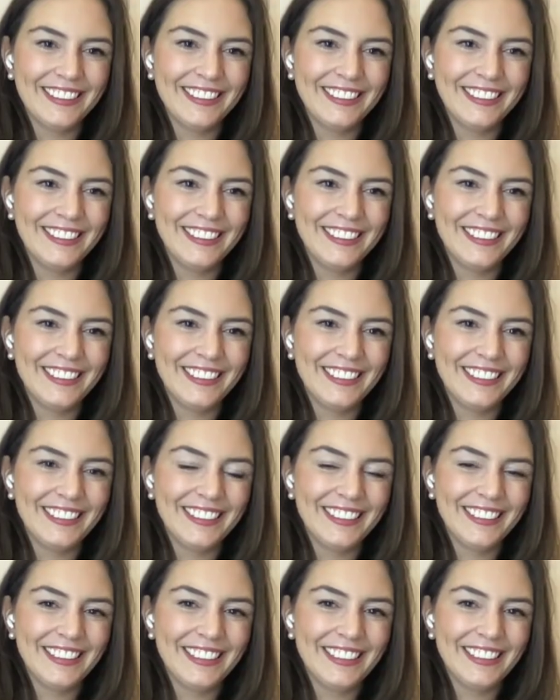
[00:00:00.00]

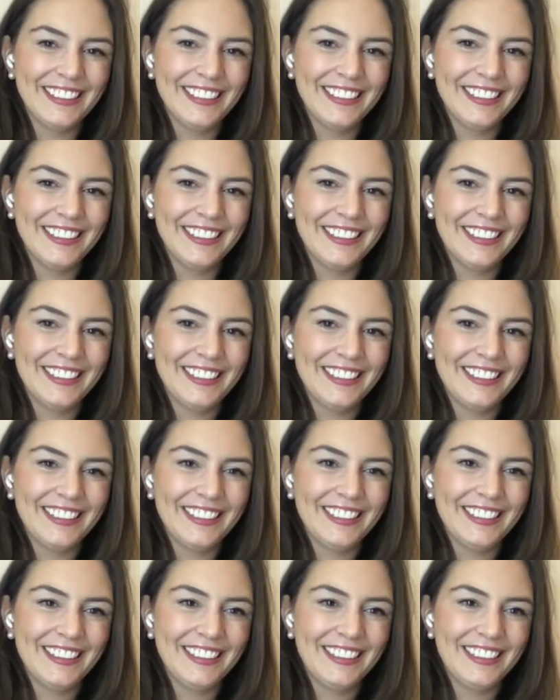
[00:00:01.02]

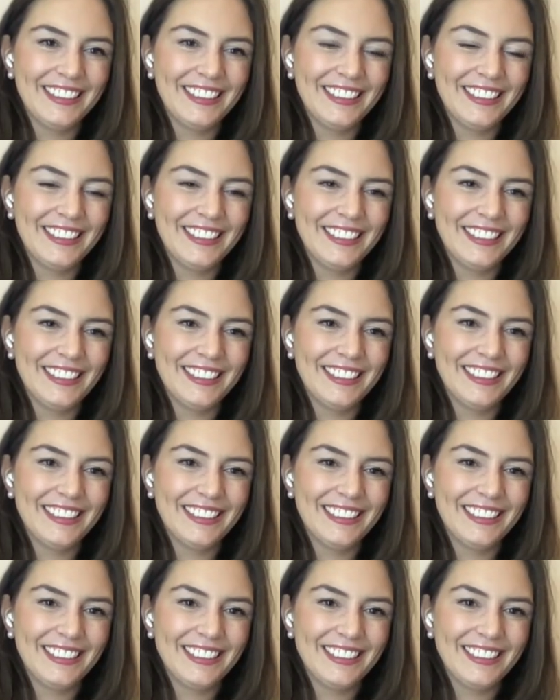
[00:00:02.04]

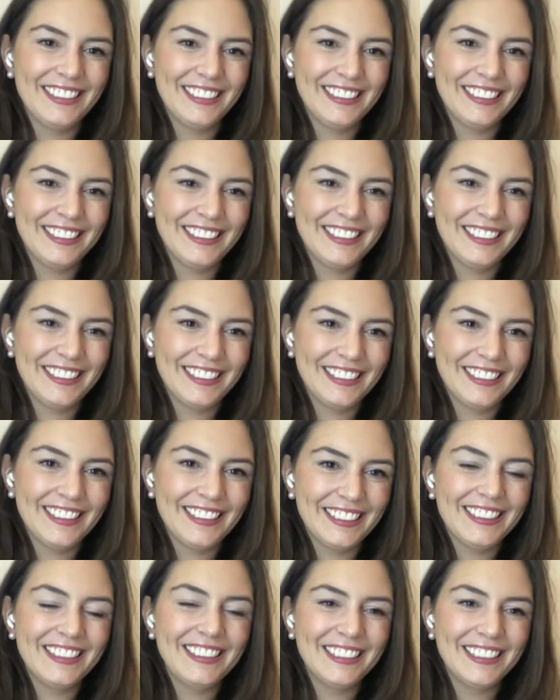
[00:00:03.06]

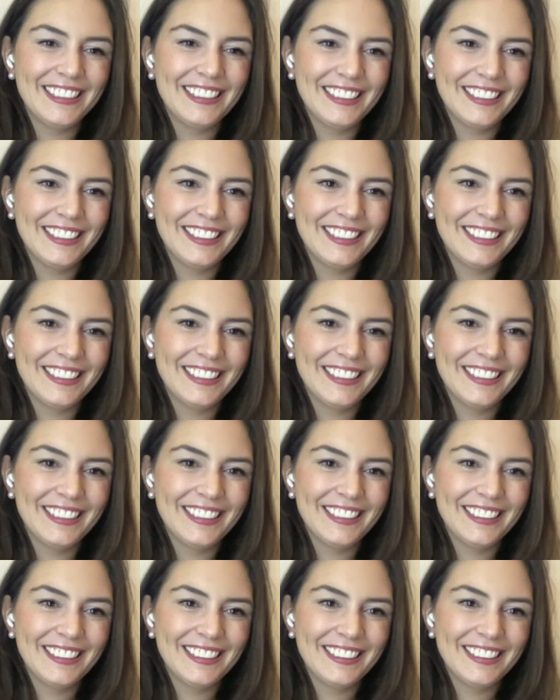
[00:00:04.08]

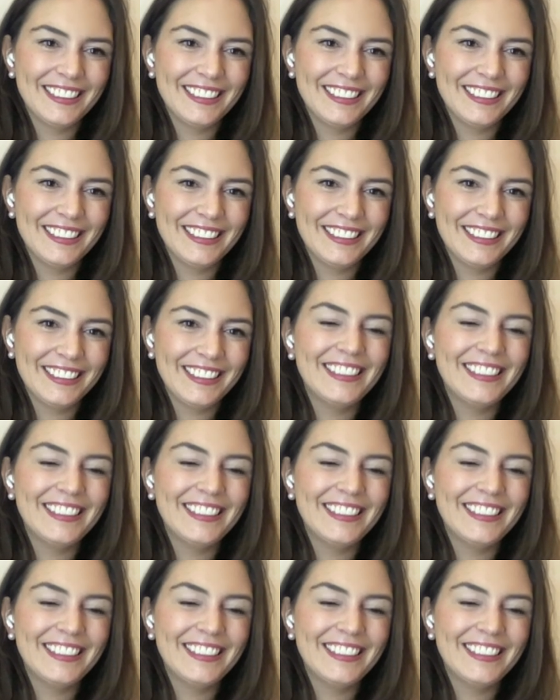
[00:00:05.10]
(silent)